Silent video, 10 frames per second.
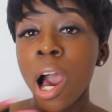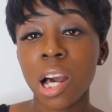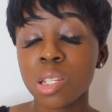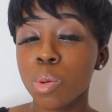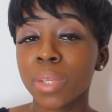
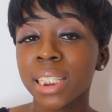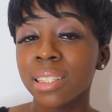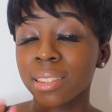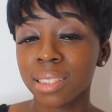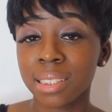us women need
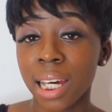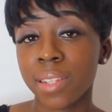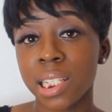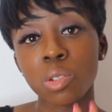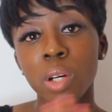to
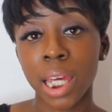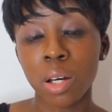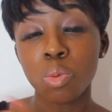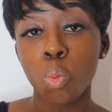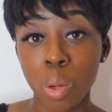understand this. Not
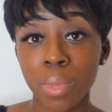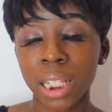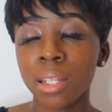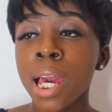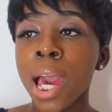girls,
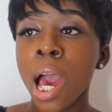women.